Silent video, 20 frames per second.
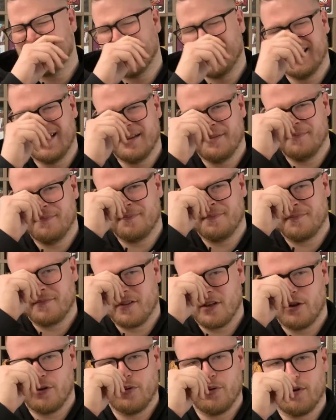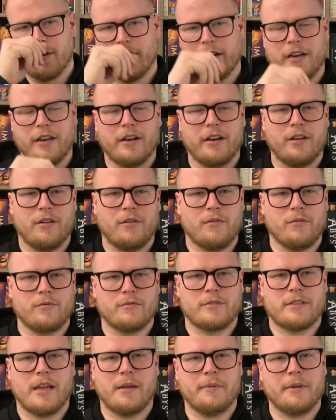Or
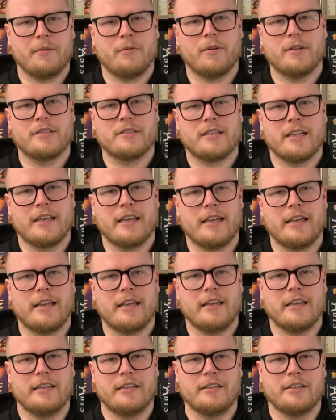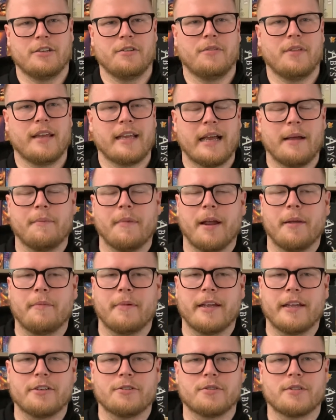tell me ones that you think I might
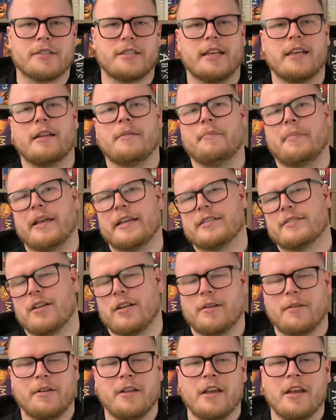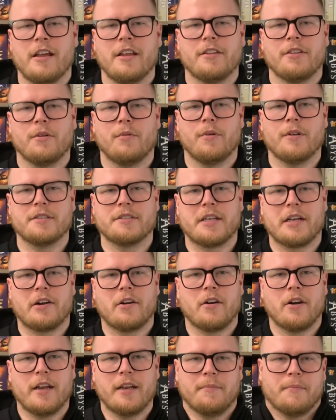be interested in based on the ones that
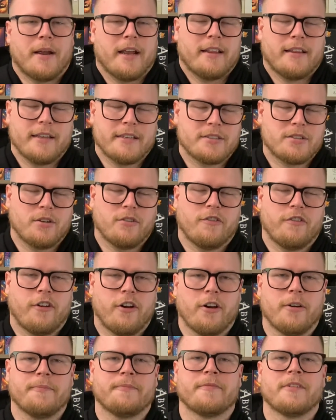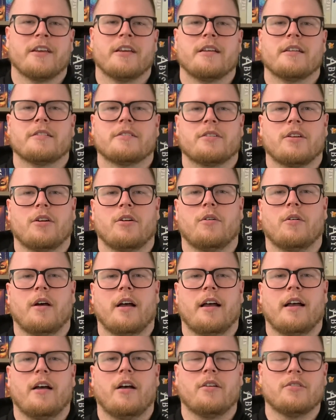are in my list so far. So
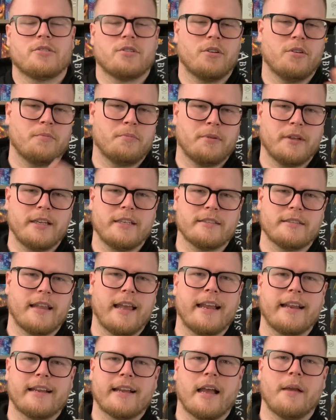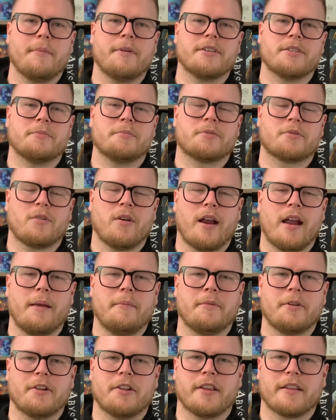also please like, comment, subscribe,
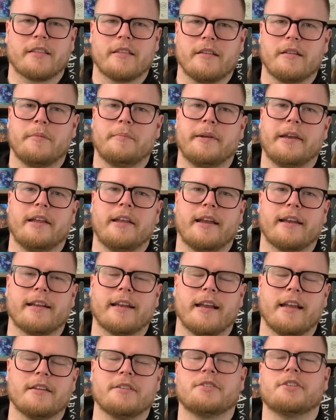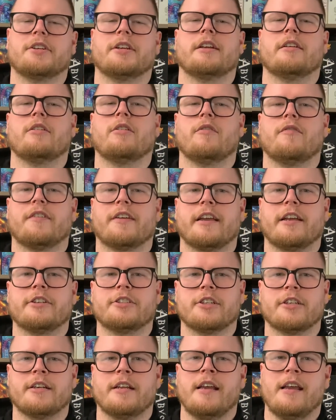and click the little bell icon so you get a
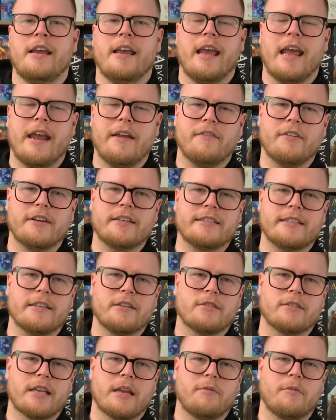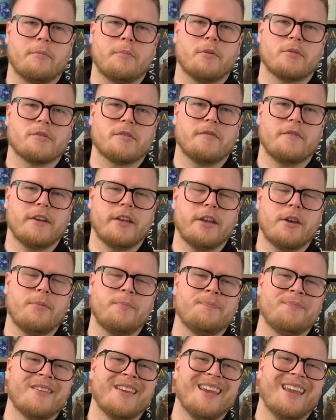notification every single time we post a
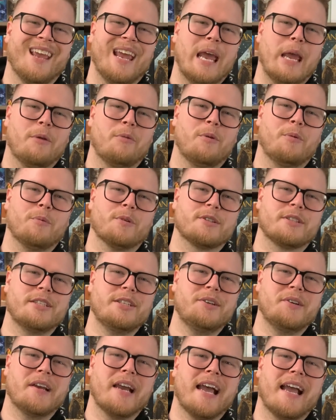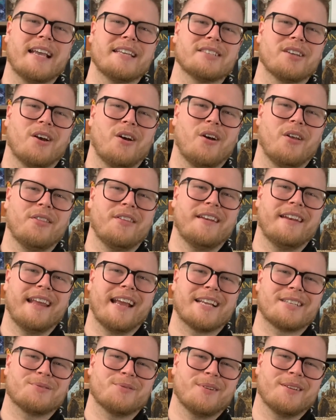video. And we will see you guys on the
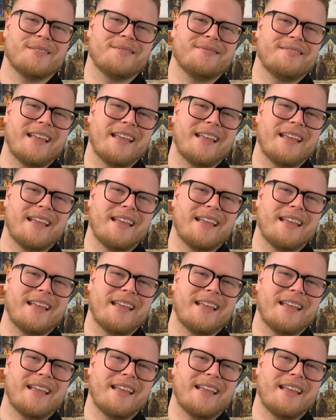next one.